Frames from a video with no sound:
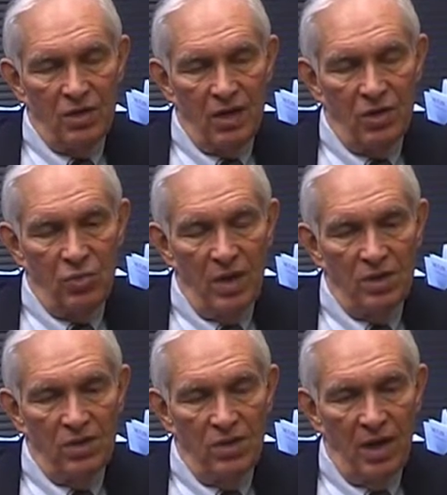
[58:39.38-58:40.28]

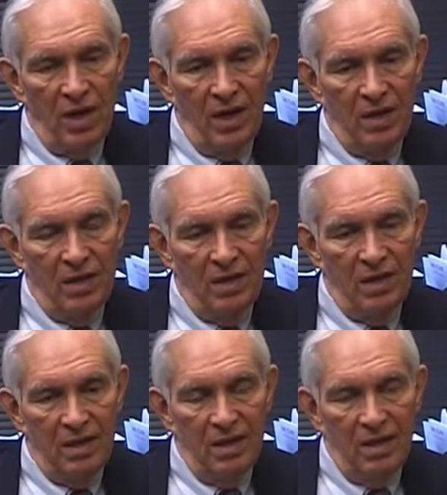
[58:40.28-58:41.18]
director there,
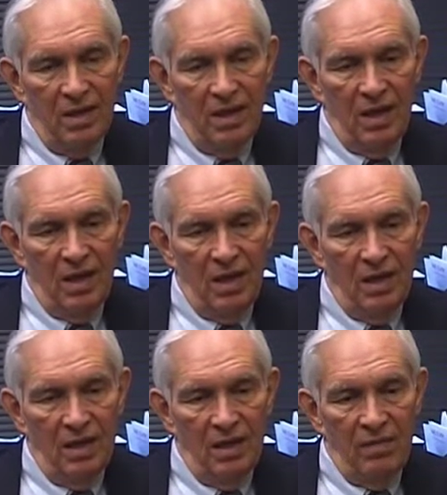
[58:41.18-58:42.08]

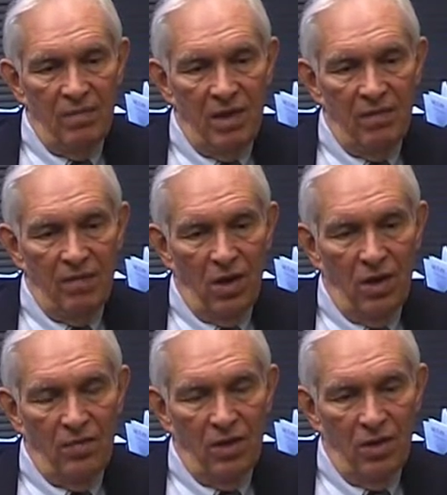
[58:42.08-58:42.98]
and been
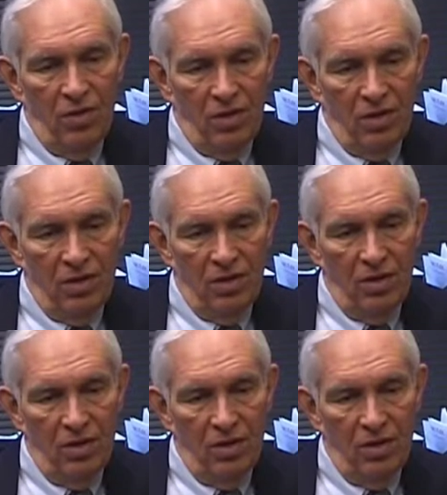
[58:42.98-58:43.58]
involved in other,